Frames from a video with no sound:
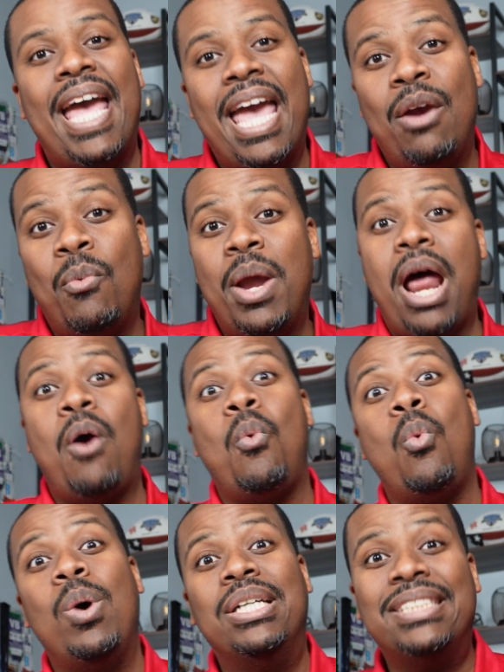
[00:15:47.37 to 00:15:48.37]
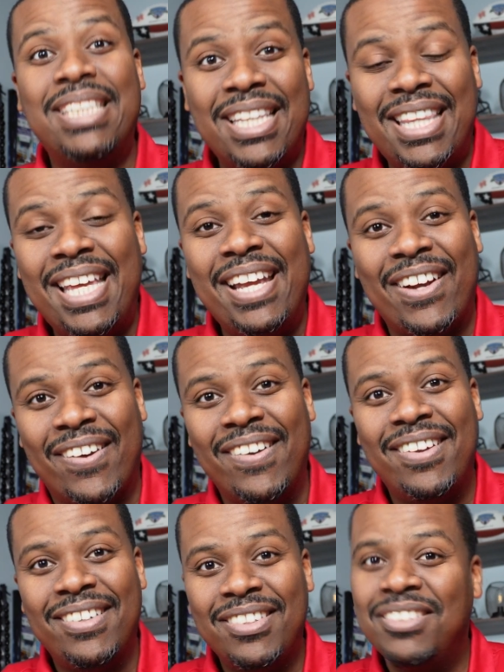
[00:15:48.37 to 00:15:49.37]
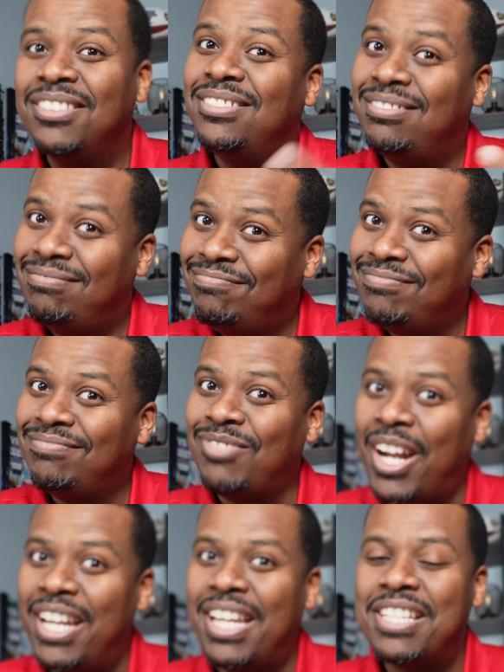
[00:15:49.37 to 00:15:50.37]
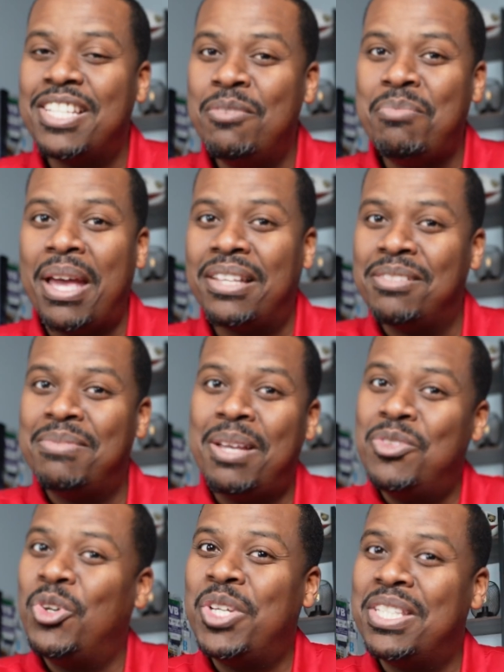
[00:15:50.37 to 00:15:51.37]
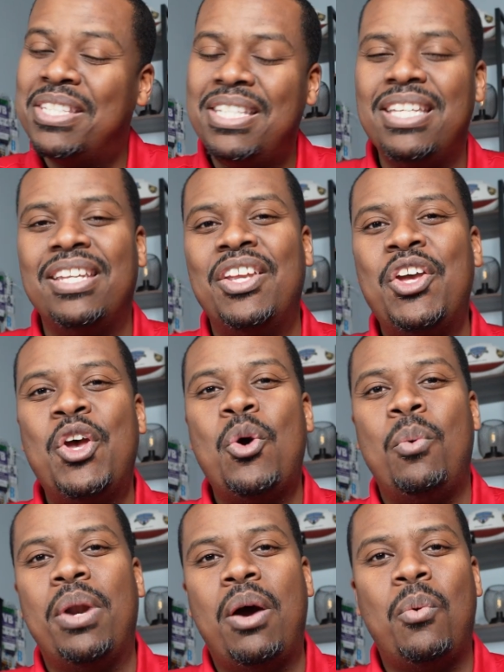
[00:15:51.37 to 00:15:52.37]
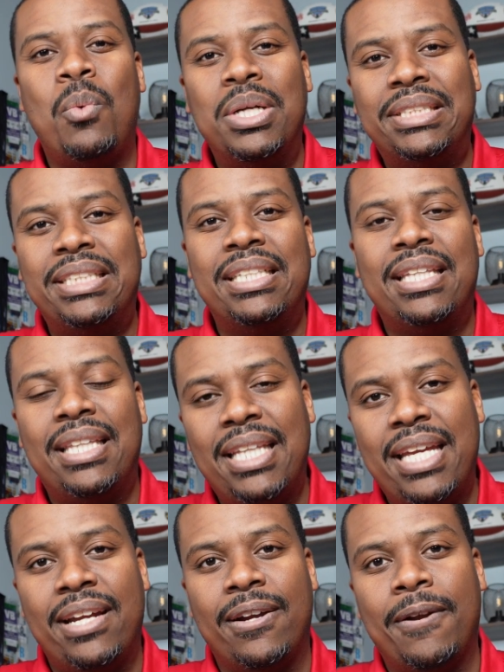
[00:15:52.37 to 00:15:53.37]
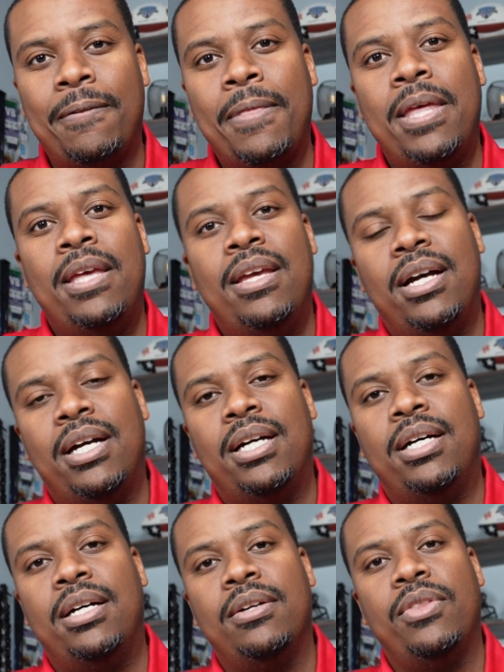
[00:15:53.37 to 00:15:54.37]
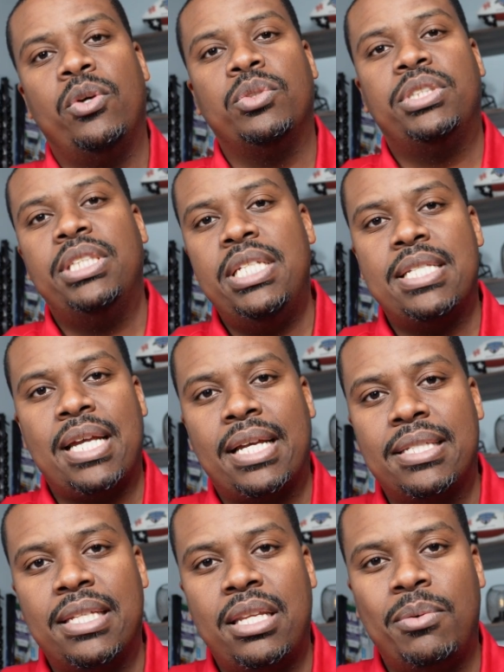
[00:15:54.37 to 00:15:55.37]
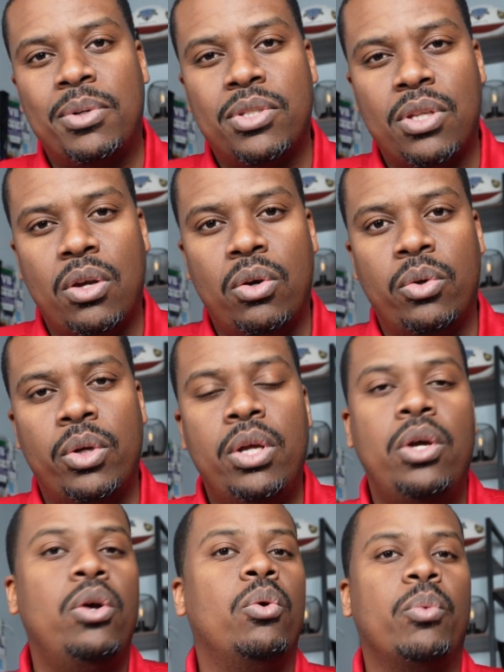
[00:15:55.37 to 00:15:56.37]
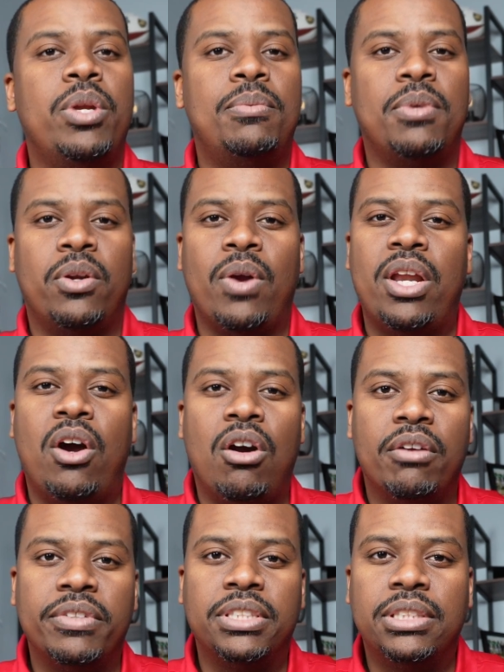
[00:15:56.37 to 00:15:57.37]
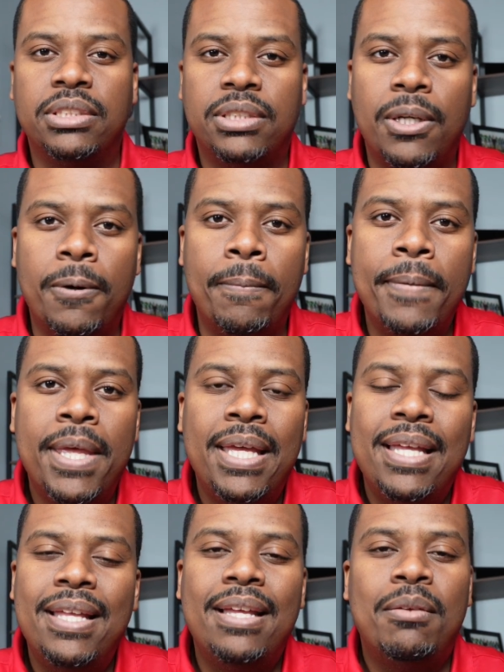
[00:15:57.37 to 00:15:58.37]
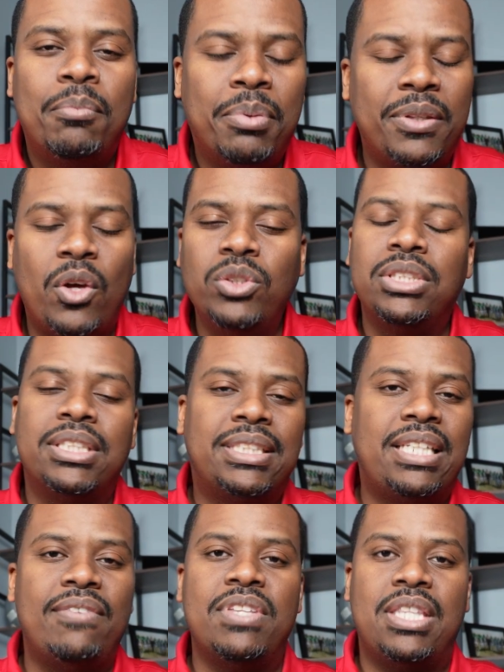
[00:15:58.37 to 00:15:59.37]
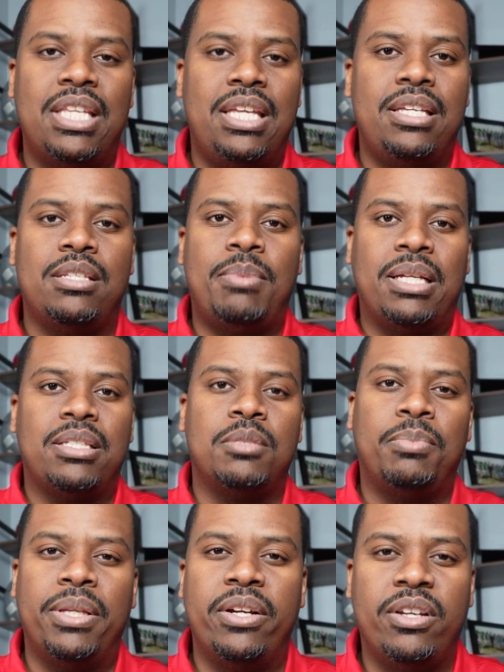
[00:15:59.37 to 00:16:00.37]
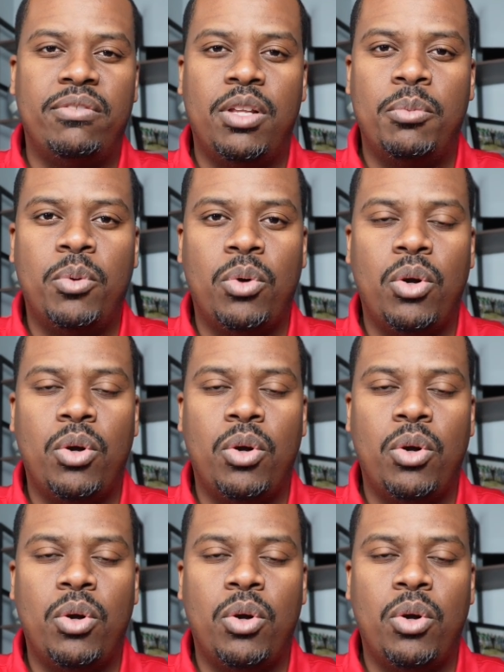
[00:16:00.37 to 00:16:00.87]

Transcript: And when I wasn't there, right? That's impact. Sometimes you don't get to see it. When I wasn't there, those seeds, like I said, that were sown, reaped a great harvest. And so those are the 7 things about this player development